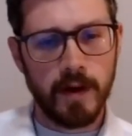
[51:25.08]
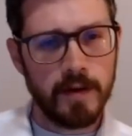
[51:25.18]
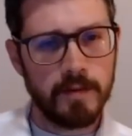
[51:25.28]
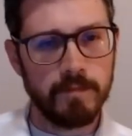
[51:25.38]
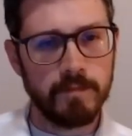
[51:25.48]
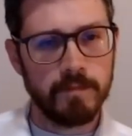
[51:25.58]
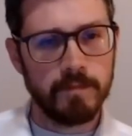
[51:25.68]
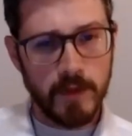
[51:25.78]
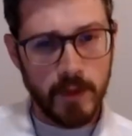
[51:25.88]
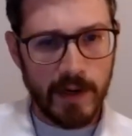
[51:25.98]
um,
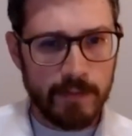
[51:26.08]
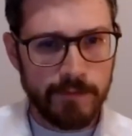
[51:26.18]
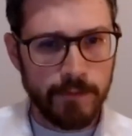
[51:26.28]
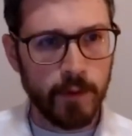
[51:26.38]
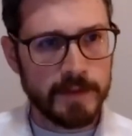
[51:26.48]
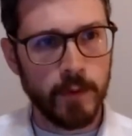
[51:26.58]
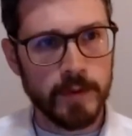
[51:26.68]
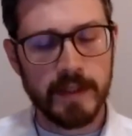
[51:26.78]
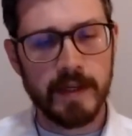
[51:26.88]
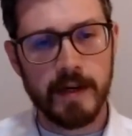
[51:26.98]
you're right, we focused
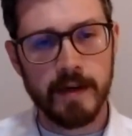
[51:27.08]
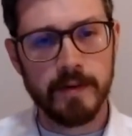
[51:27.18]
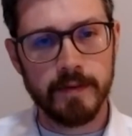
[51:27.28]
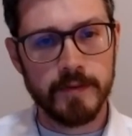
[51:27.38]
mostly on